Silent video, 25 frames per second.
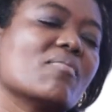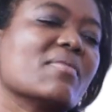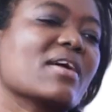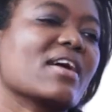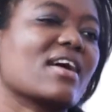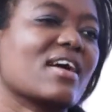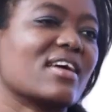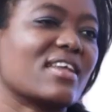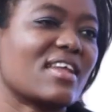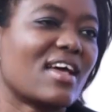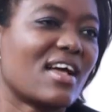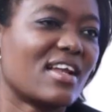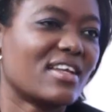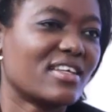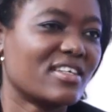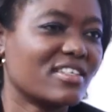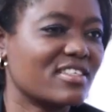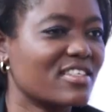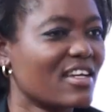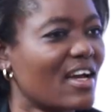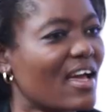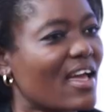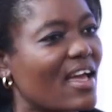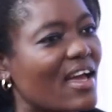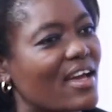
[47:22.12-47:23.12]
komangari
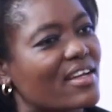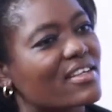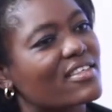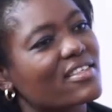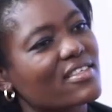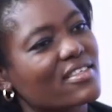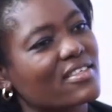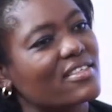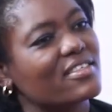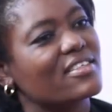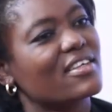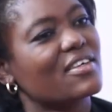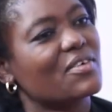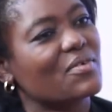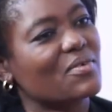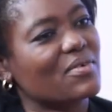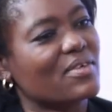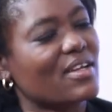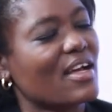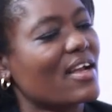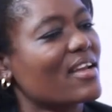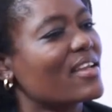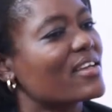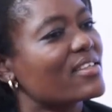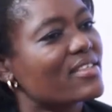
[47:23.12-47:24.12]
giant sinde
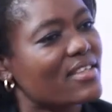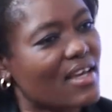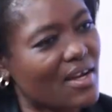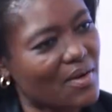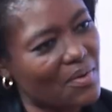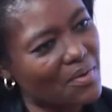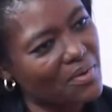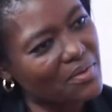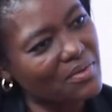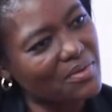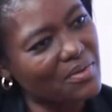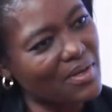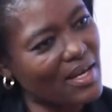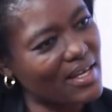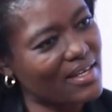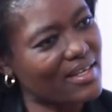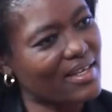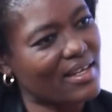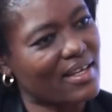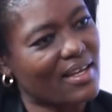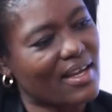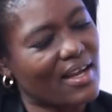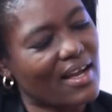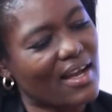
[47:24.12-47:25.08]
kuraresa kuzwareka